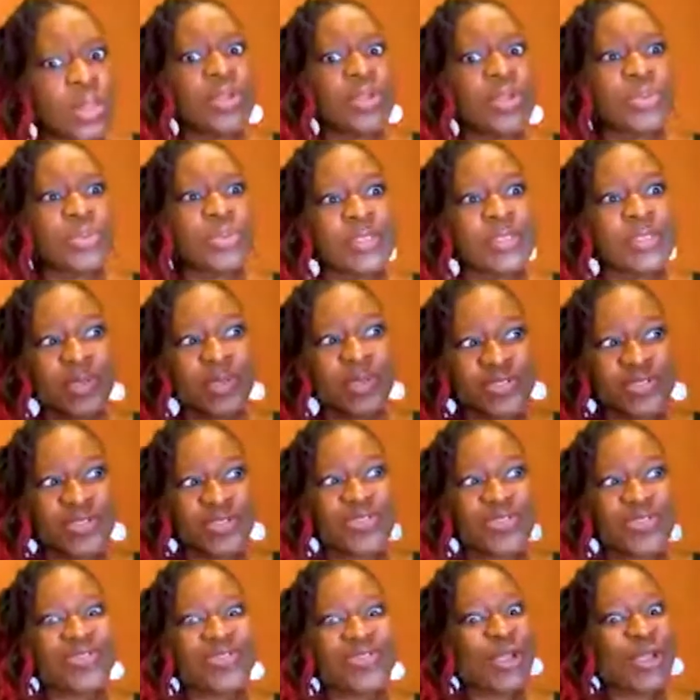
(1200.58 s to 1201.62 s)
on you, especially
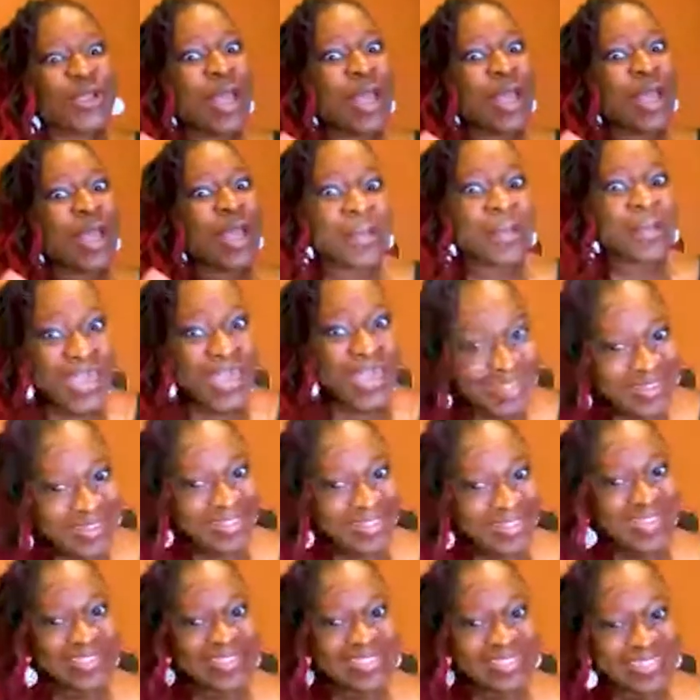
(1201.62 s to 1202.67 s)
if you're coming back the
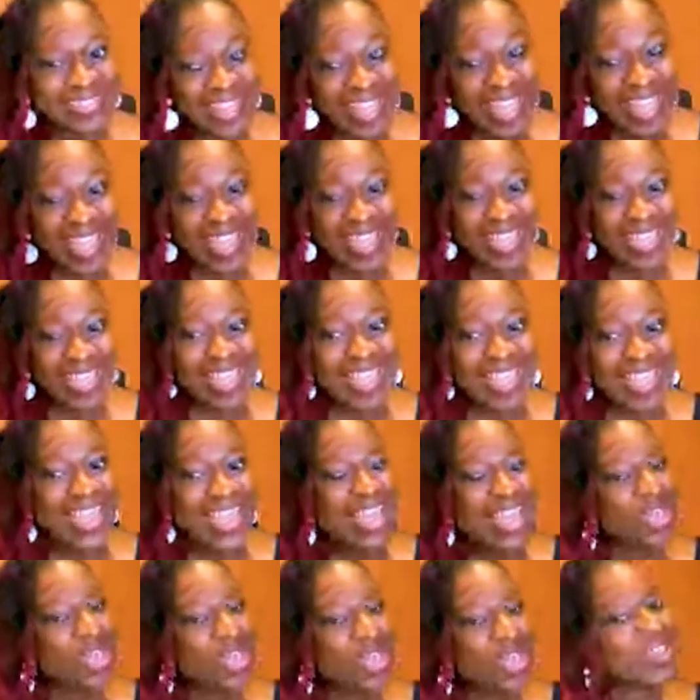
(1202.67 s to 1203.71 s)
next day
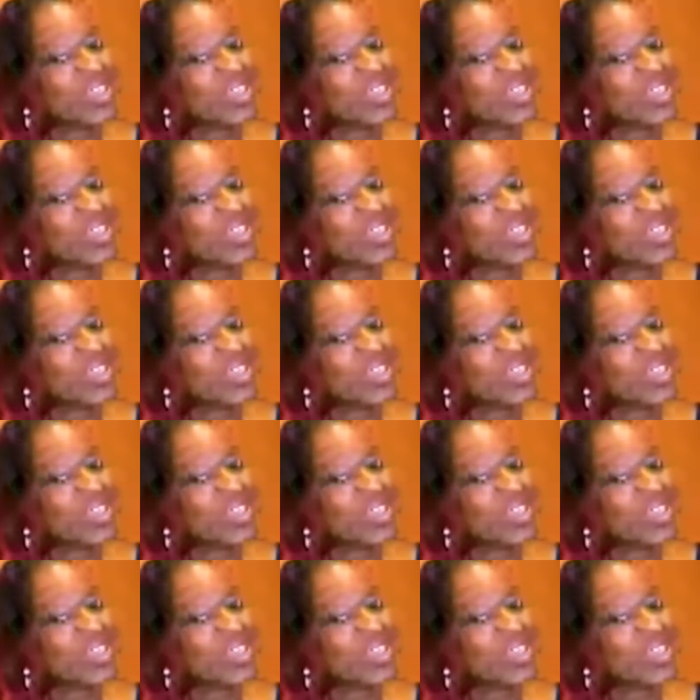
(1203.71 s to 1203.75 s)
and we